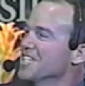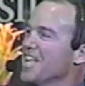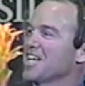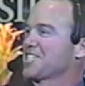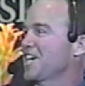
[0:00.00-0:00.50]

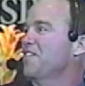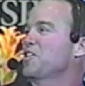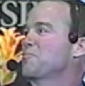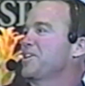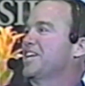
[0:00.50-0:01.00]
Now, some of
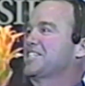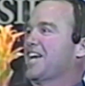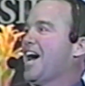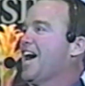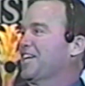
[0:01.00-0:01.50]
you are being
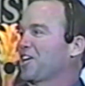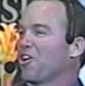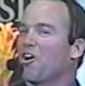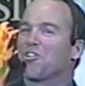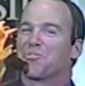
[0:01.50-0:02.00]
attacked
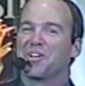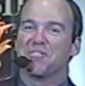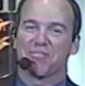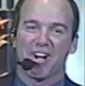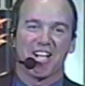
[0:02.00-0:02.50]
on all
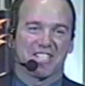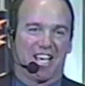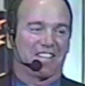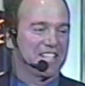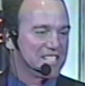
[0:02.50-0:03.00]
three fronts
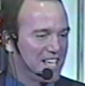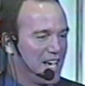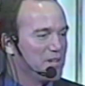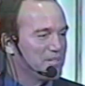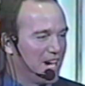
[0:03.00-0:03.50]
at the
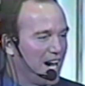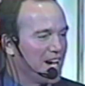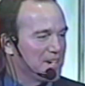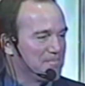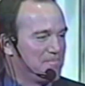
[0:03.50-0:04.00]
same
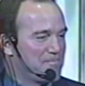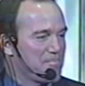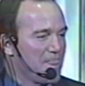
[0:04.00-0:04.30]
time.